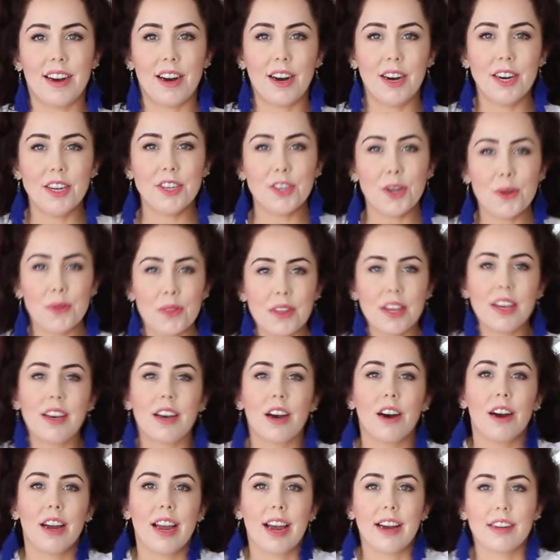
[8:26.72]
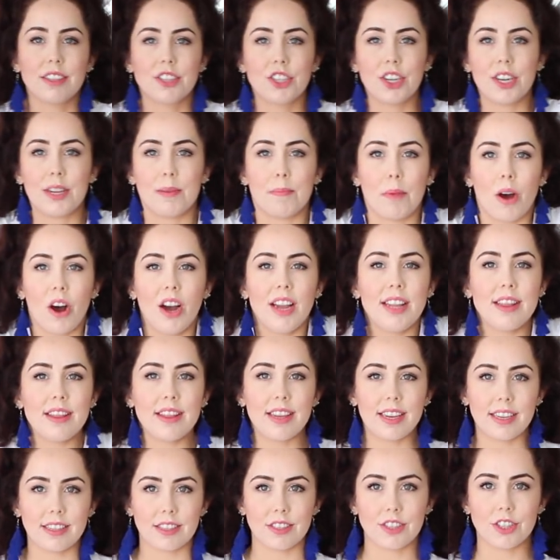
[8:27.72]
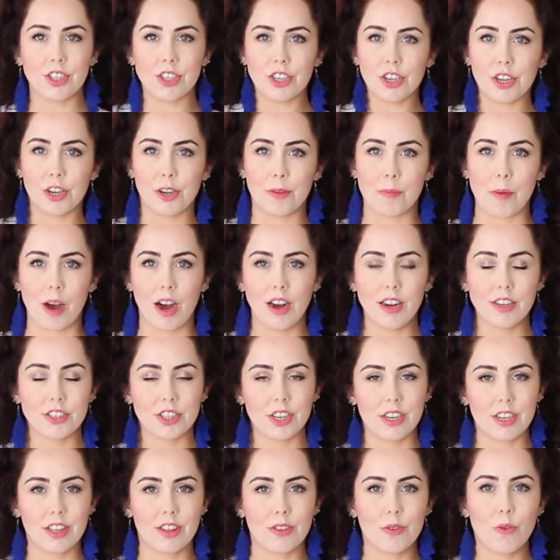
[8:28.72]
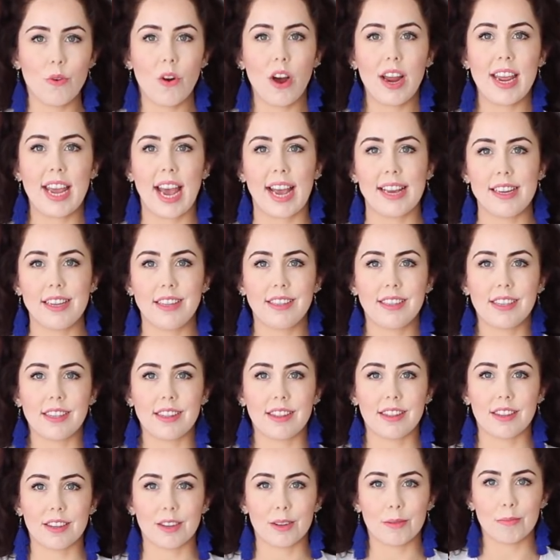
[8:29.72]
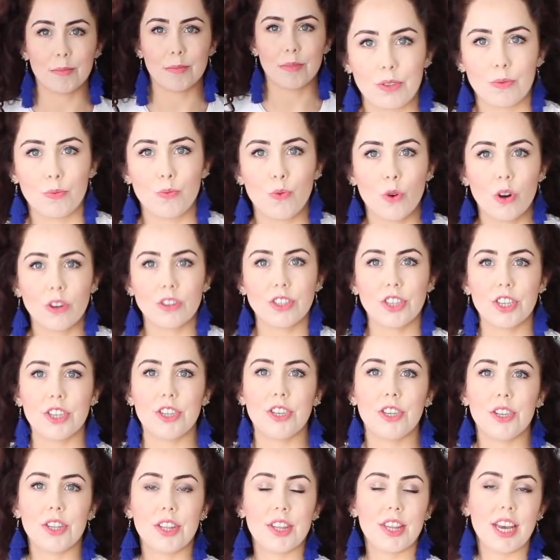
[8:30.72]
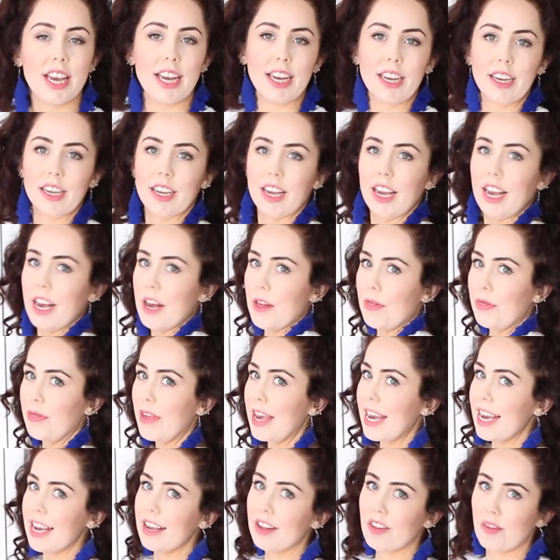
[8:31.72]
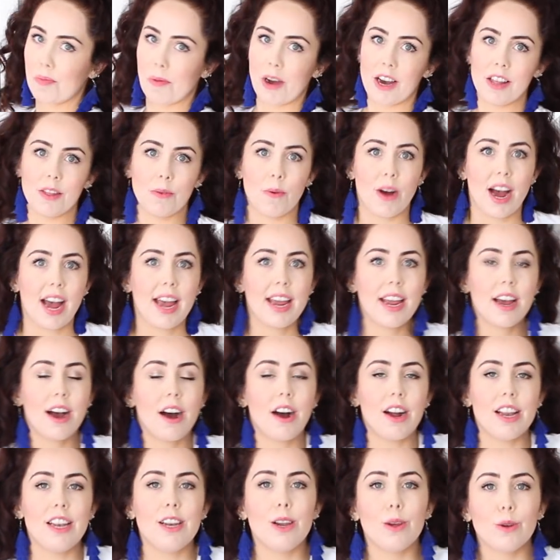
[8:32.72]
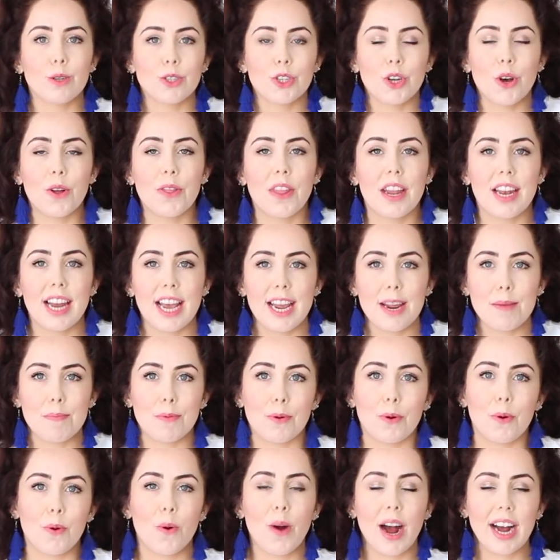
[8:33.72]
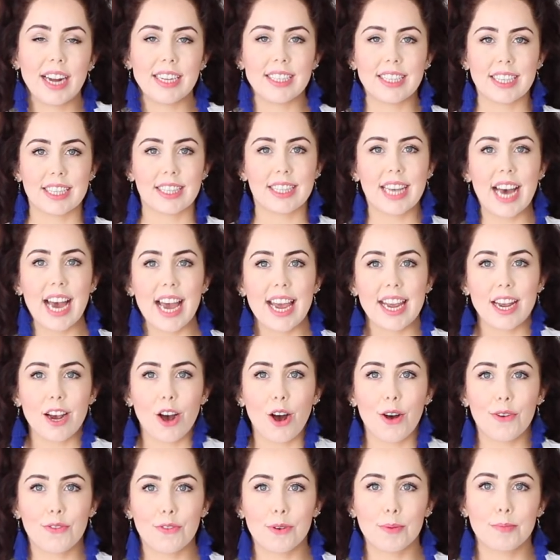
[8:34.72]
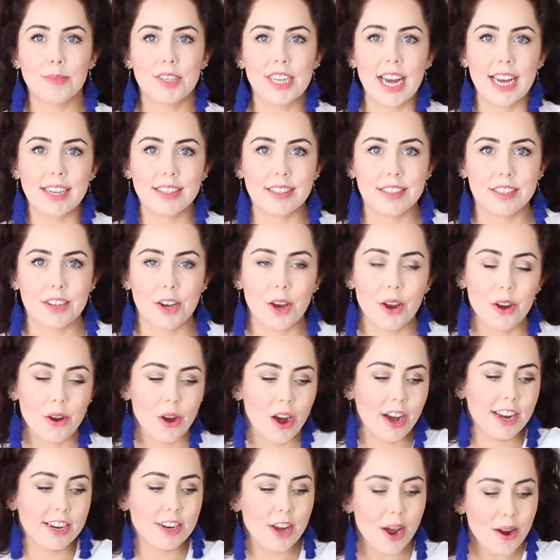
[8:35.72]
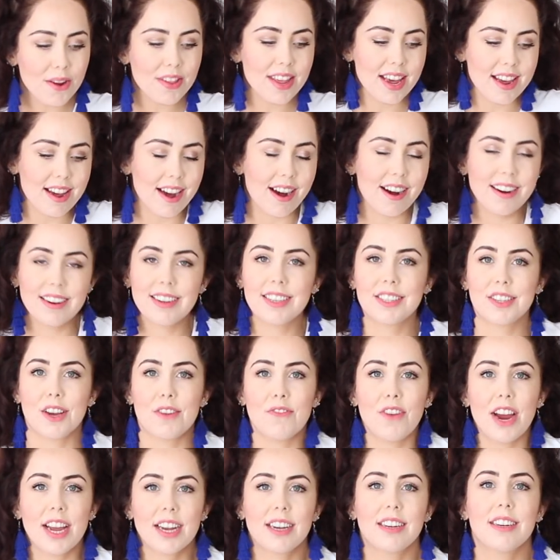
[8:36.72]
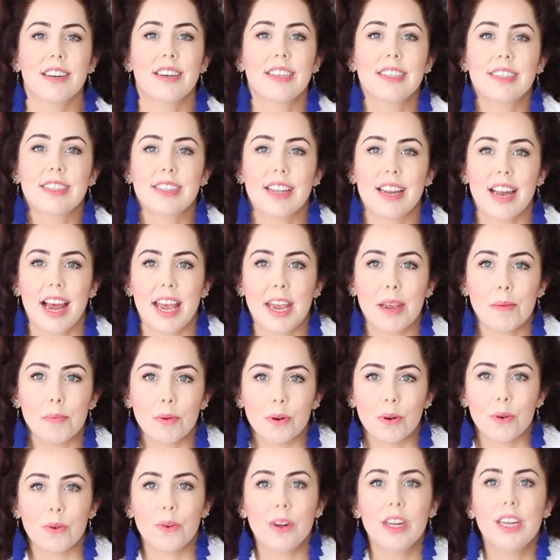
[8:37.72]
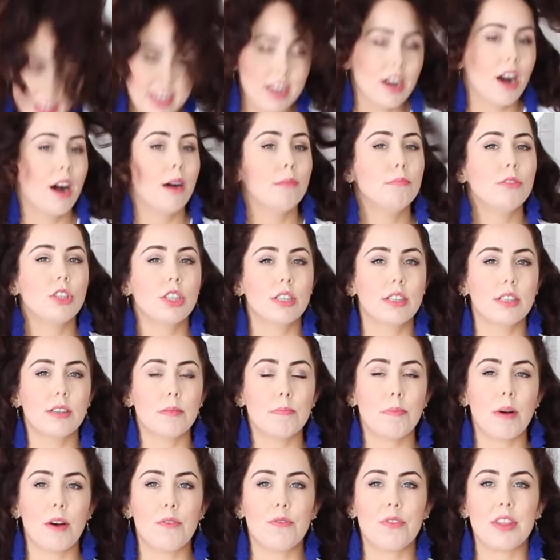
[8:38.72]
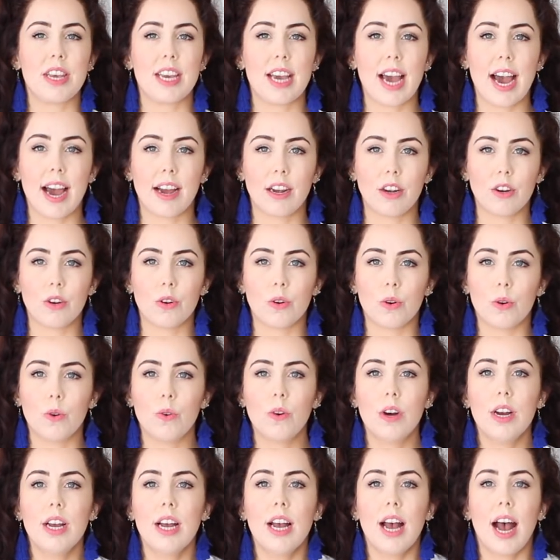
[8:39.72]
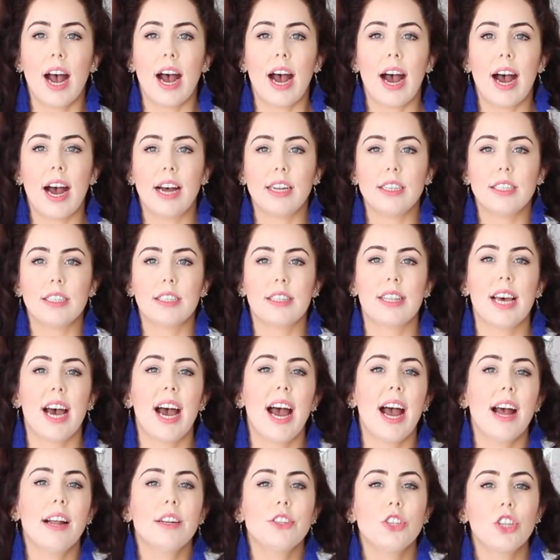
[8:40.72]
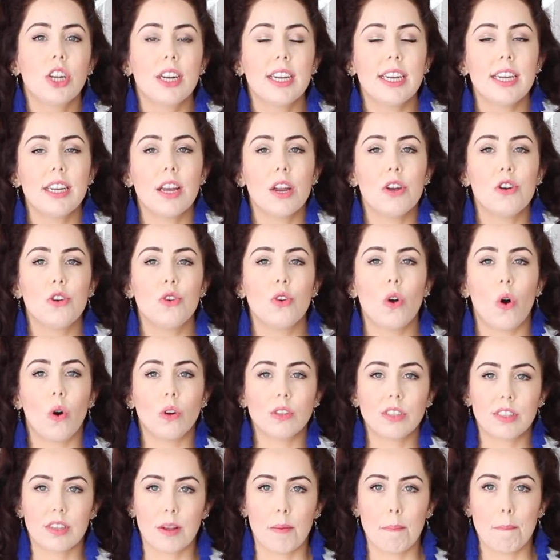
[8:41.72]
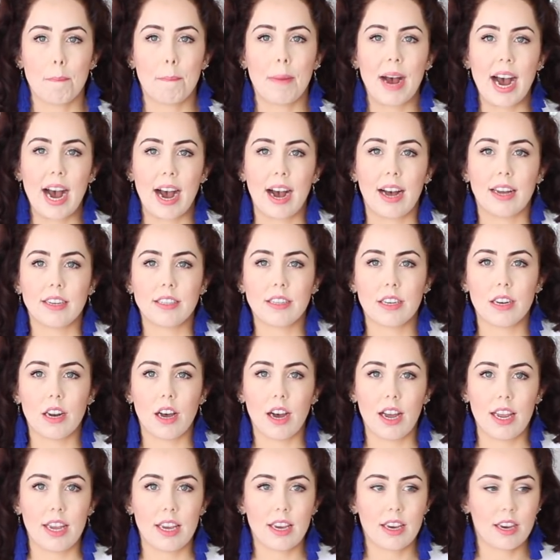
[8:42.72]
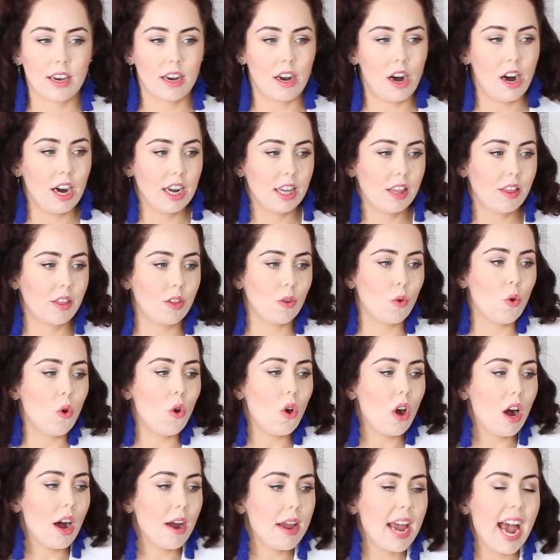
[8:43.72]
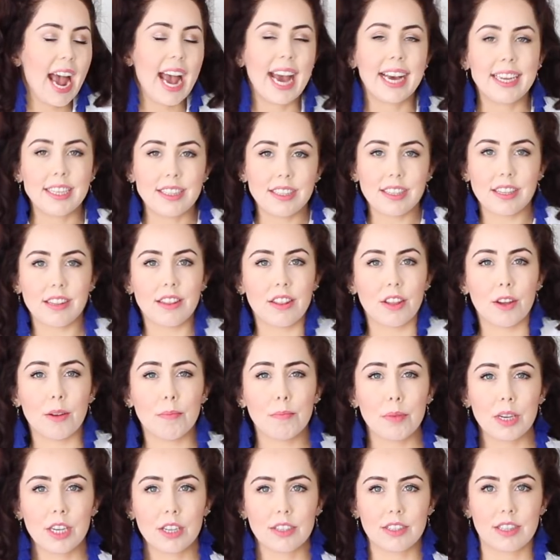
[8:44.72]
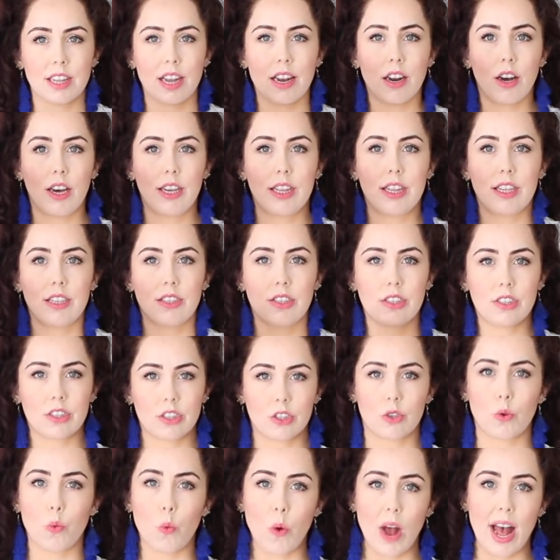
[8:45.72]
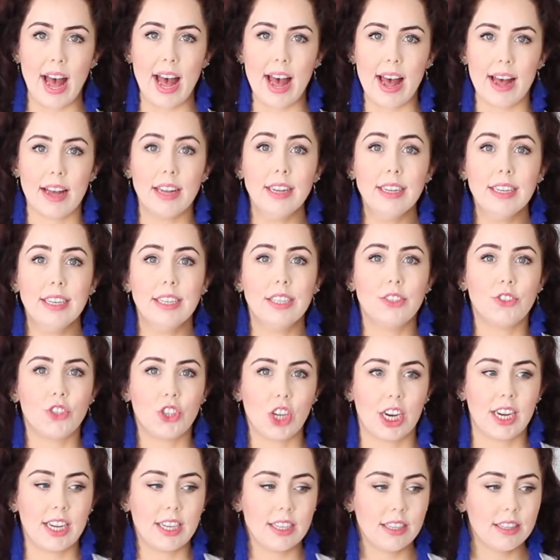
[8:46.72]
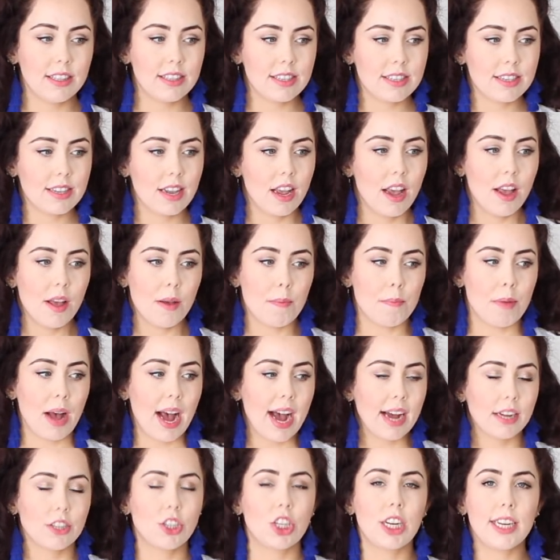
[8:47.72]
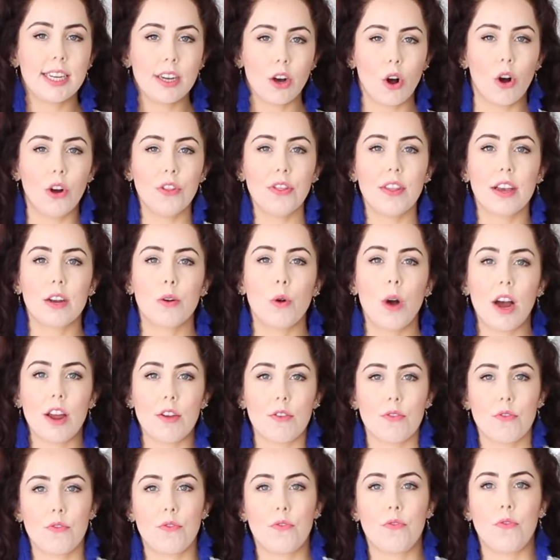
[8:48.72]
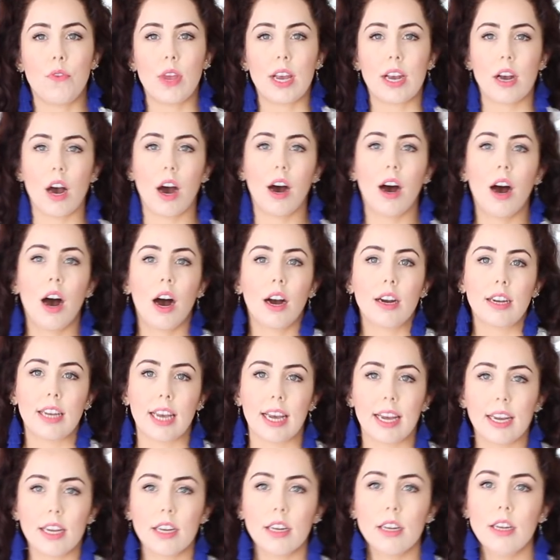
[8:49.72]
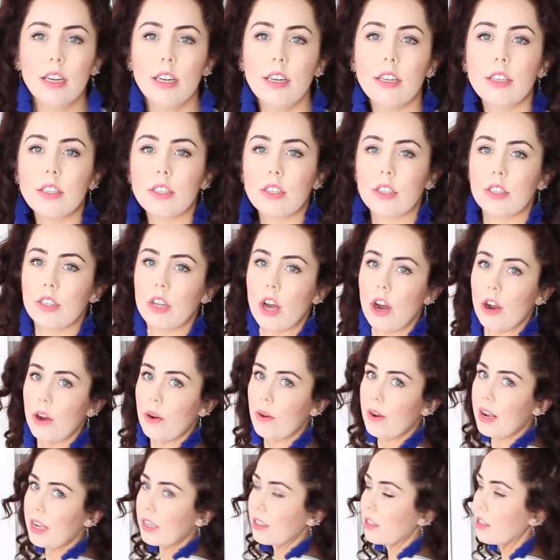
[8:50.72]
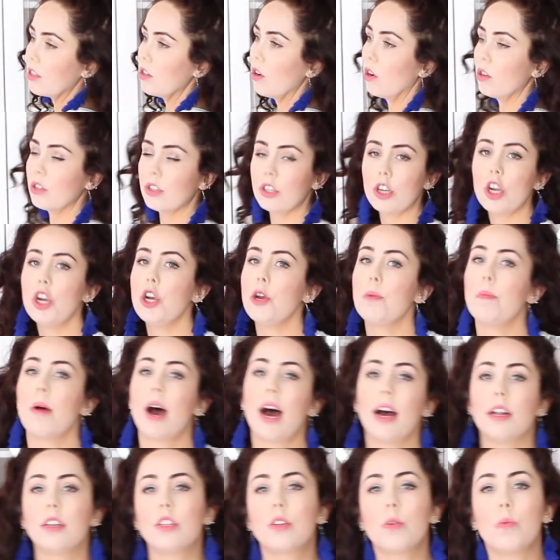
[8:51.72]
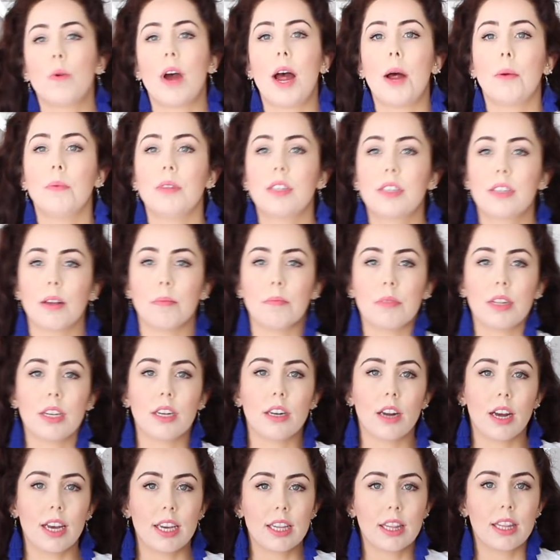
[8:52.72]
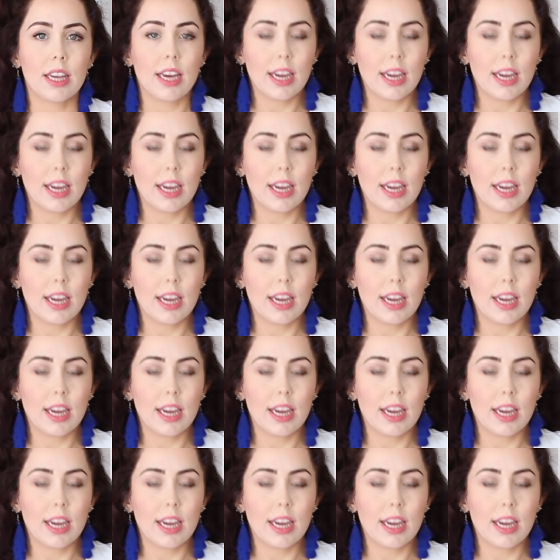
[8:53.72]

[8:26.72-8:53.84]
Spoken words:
I don't think I actually mind these too much. I thought I hated them. What do you think? These, by the way, I looked on the label and they are from Tesco. I know they are because I recognise the label. They come just above the ankle and they're actually not bad. Like, I thought I hated them because they're like these square jeans, but actually on they're quite figure hugging, so it's not too bad to wear with something like